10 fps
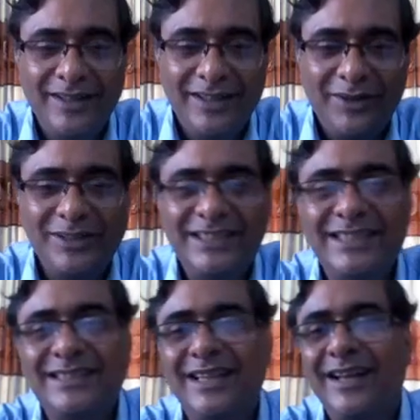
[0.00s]
Now this
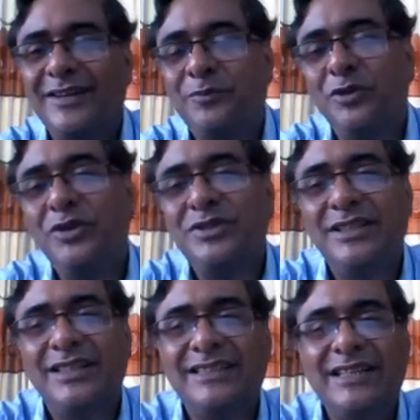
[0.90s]
is produced in
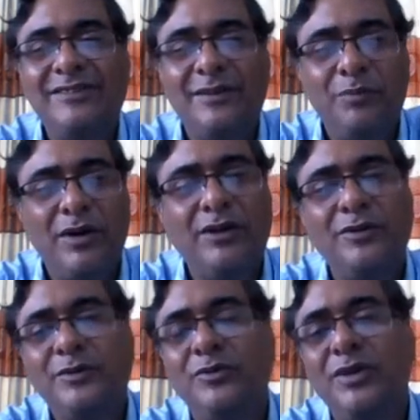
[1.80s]
the central part
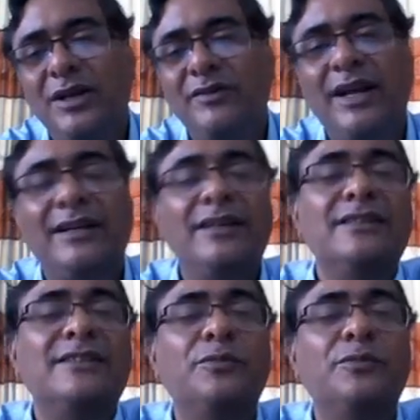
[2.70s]
of the vocal tract, and it